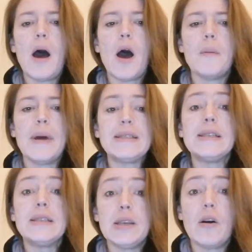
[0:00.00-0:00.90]
um, and to
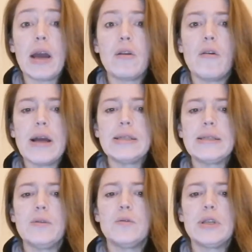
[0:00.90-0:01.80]
deny Christ
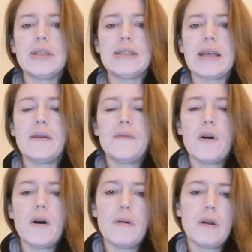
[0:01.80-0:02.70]
in order to save
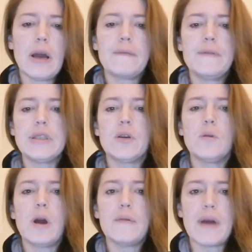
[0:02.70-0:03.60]
her like physical
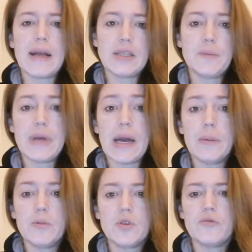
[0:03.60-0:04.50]
life and to be
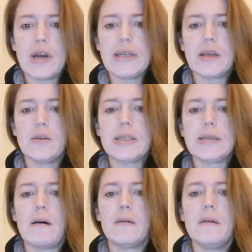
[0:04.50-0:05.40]
able to raise her
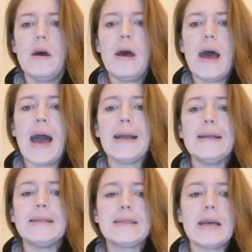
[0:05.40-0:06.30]
son. And
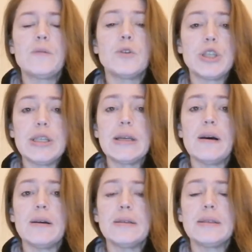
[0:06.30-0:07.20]
instead, what she
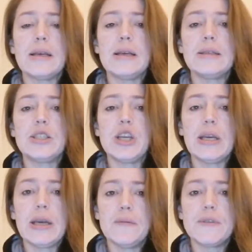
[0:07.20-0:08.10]
does is she
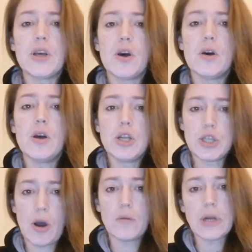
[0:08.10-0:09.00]
gives her
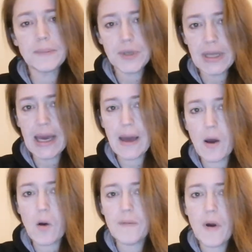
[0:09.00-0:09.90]
child up to the care
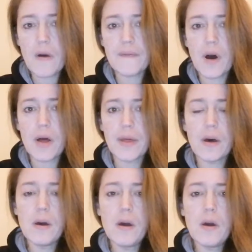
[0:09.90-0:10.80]
of her father
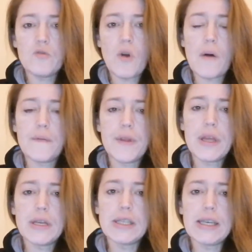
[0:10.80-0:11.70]
rather
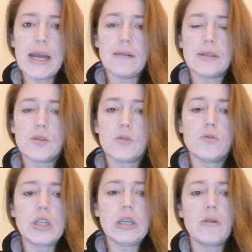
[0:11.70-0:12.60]
than denounce or
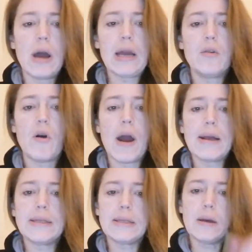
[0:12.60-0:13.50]
deny
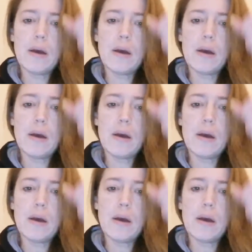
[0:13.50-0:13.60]
Christ.